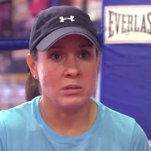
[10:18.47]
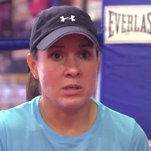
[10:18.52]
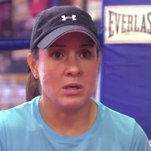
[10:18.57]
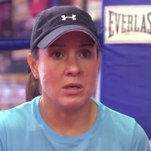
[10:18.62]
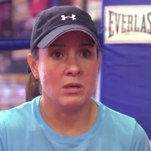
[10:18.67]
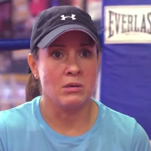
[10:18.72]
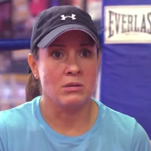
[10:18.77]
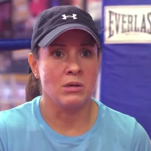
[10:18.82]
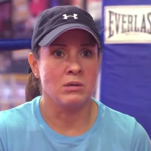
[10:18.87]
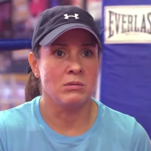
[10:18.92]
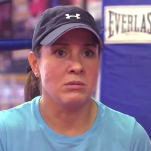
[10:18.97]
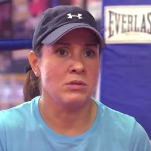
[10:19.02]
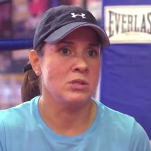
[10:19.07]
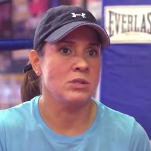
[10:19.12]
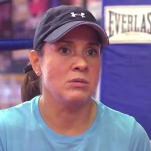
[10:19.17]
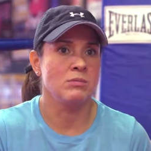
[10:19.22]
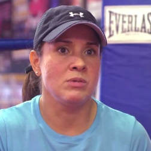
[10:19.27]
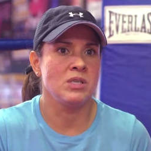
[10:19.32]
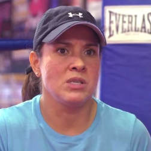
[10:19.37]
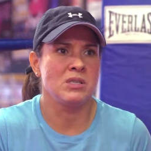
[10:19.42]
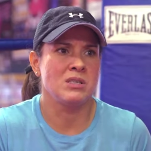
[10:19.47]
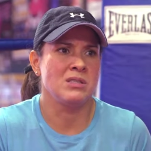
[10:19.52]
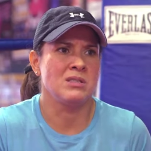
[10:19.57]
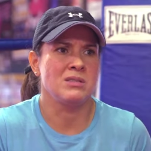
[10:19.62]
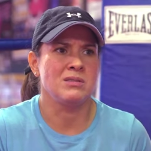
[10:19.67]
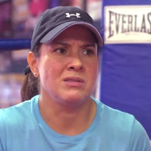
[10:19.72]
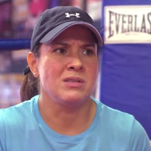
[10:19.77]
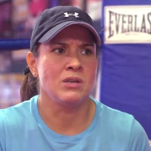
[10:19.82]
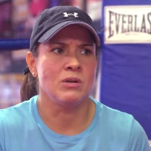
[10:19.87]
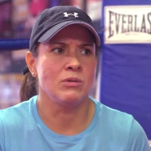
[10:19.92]
You know, don't do it
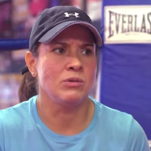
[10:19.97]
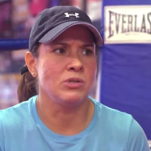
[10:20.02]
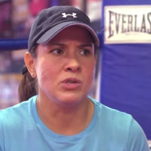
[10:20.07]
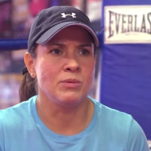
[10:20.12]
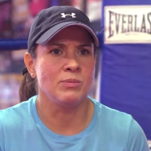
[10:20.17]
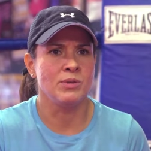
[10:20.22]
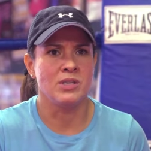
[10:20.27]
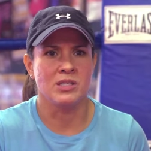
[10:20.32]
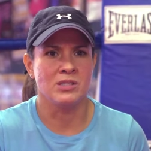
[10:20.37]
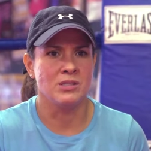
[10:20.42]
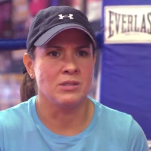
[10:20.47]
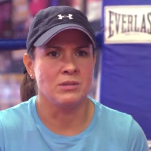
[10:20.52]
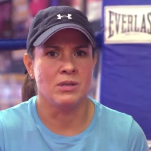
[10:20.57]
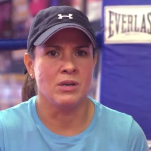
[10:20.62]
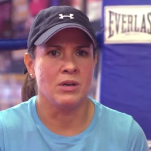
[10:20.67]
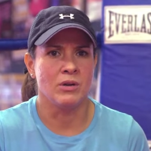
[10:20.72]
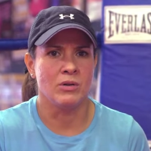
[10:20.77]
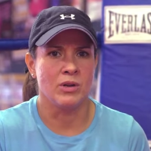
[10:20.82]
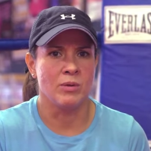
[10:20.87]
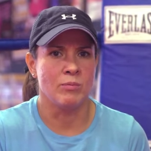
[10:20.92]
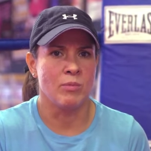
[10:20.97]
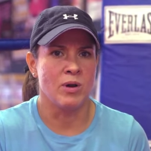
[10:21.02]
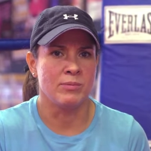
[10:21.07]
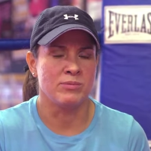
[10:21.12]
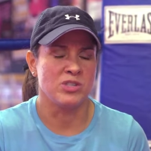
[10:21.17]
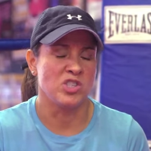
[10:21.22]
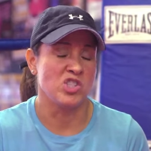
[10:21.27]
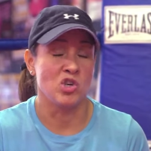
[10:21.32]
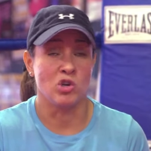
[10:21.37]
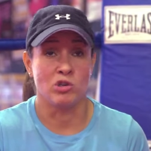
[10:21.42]
because, you know, do it because, you know, your
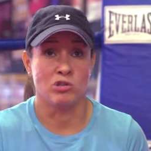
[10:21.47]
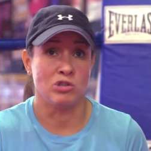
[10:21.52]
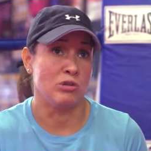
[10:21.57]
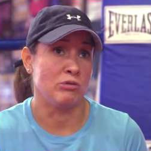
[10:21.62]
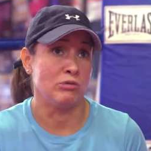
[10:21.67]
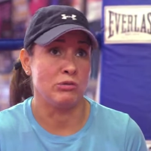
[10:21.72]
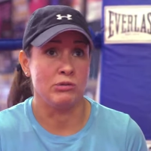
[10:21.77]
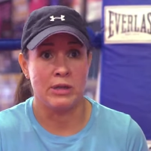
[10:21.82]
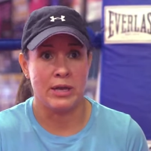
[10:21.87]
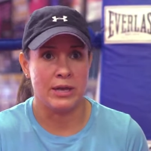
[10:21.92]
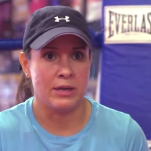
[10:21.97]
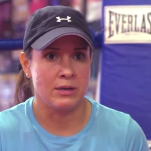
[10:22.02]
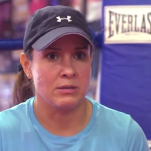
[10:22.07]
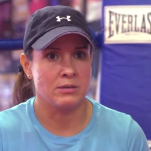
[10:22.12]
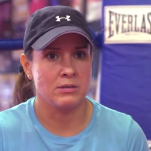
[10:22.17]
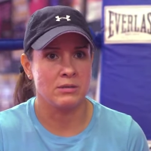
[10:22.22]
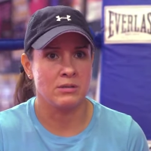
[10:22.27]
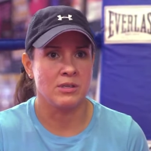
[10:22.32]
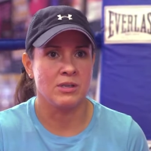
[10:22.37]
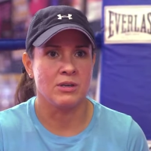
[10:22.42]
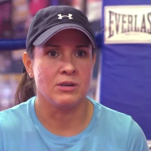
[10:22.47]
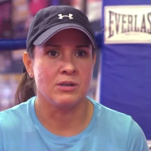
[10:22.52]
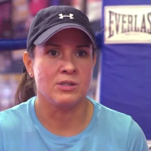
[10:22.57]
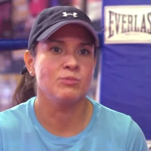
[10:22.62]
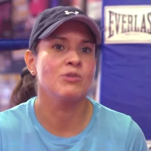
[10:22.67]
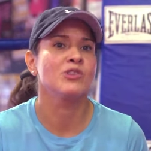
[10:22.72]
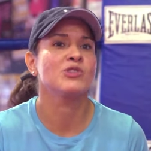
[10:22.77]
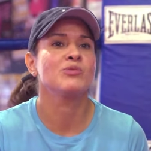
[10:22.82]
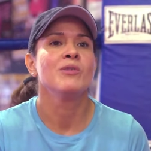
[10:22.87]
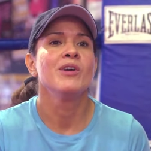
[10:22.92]
mom says girls don't do that. You know,
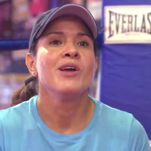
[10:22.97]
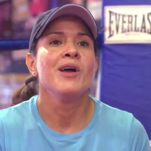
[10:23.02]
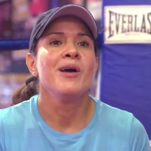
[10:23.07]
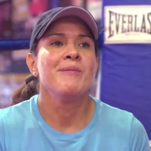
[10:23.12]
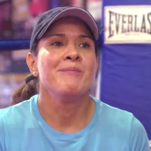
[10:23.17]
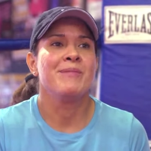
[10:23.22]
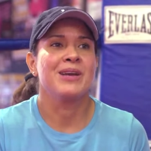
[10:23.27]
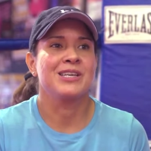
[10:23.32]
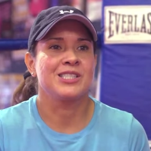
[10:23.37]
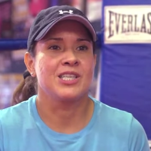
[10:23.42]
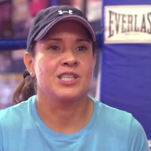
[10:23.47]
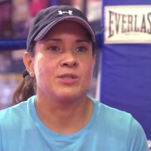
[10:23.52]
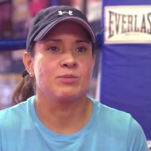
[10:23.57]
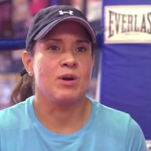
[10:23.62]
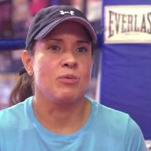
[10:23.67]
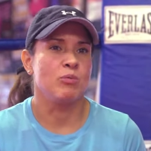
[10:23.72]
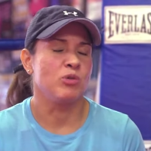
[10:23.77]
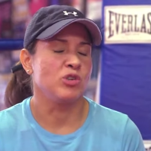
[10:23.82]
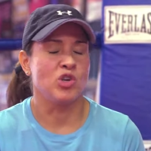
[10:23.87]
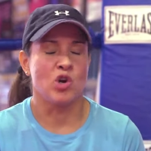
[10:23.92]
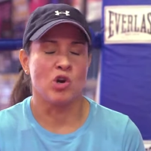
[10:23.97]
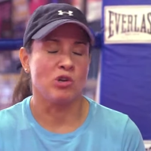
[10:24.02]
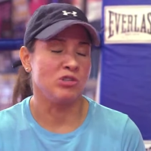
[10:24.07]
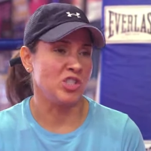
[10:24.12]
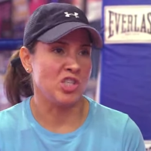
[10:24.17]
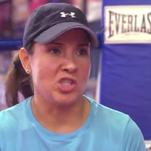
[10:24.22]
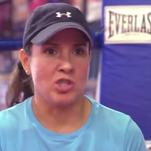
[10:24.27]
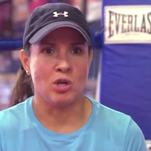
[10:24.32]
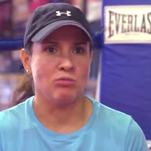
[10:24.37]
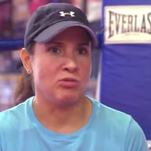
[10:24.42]
most Mexicans' mom, well,
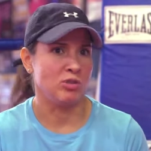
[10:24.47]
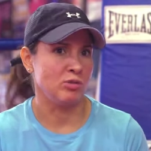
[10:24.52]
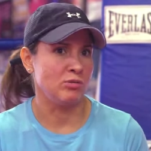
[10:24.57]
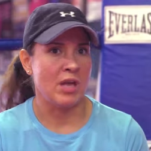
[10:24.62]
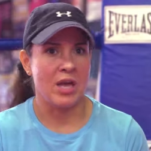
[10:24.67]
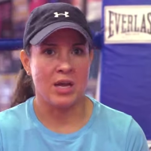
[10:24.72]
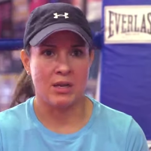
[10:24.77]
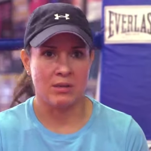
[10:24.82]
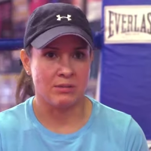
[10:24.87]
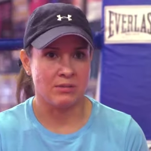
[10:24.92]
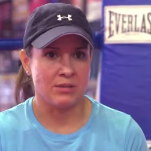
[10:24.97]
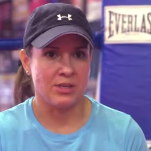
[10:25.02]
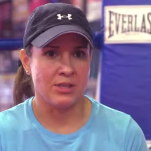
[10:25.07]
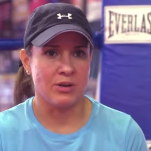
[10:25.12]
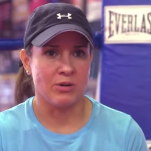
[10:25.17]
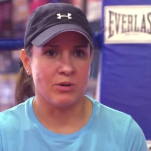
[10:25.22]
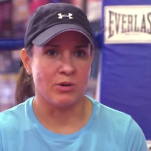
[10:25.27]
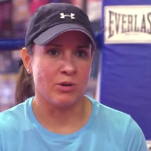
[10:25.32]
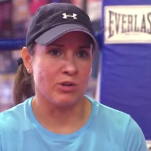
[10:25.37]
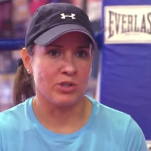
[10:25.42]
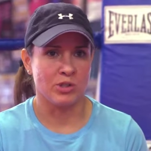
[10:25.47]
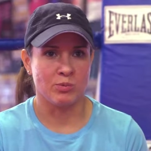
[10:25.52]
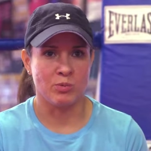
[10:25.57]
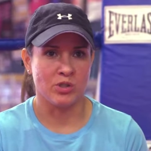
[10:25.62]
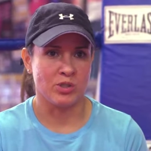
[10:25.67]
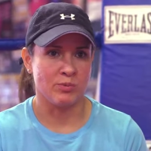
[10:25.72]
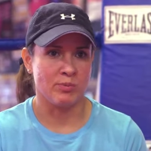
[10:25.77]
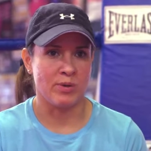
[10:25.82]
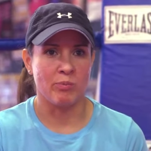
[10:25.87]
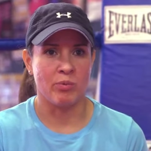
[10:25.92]
girls just don't do that. You know, girls are
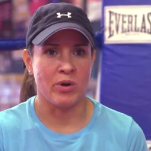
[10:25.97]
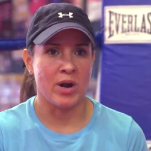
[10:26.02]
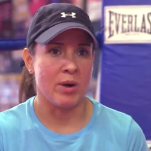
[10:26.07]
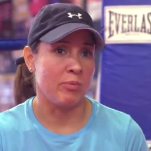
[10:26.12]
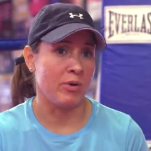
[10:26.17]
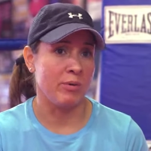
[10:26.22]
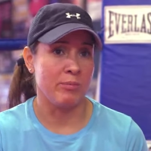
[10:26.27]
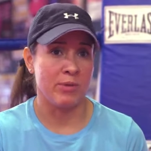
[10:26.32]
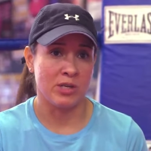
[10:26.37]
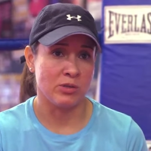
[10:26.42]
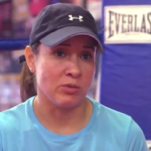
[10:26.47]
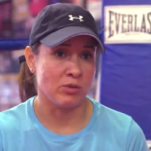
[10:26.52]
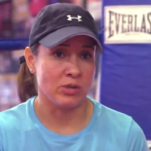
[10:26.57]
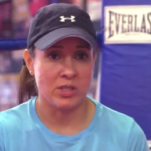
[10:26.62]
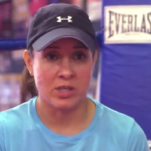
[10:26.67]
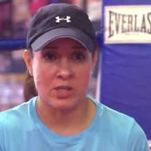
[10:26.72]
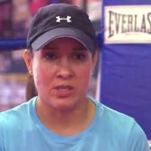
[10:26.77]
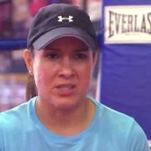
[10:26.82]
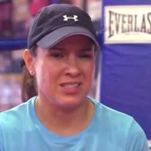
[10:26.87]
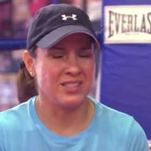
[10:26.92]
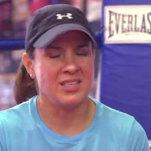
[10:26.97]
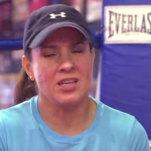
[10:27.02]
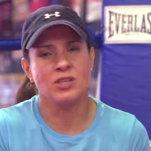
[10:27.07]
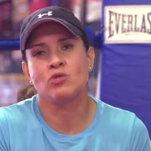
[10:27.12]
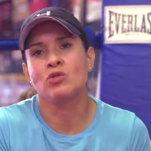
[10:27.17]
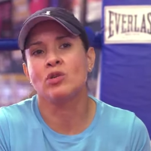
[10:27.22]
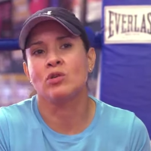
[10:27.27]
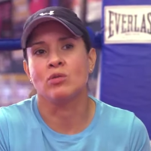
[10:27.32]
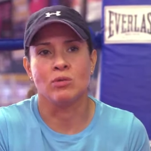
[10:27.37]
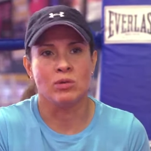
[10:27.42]
supposed to be proper and make tortillas. That's not
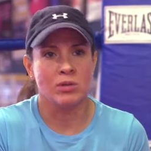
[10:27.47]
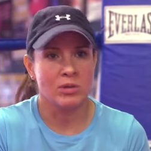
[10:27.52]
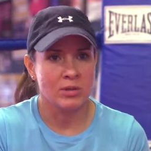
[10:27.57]
true.